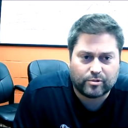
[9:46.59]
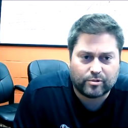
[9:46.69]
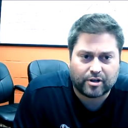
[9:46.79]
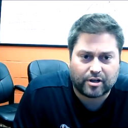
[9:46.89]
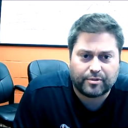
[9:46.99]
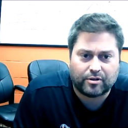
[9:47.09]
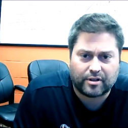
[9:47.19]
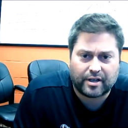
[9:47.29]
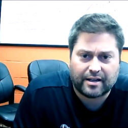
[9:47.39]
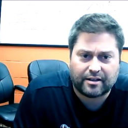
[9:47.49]
We try to
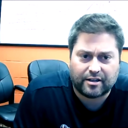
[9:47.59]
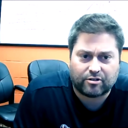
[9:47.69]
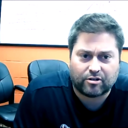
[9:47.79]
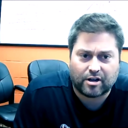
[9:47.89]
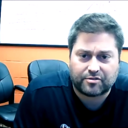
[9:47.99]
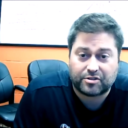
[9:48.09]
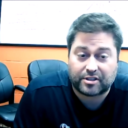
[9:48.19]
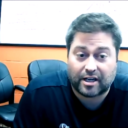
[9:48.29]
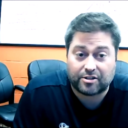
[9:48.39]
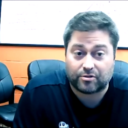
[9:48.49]
build an aggressive
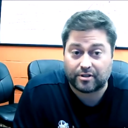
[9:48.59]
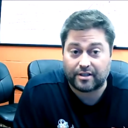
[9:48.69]
schedule,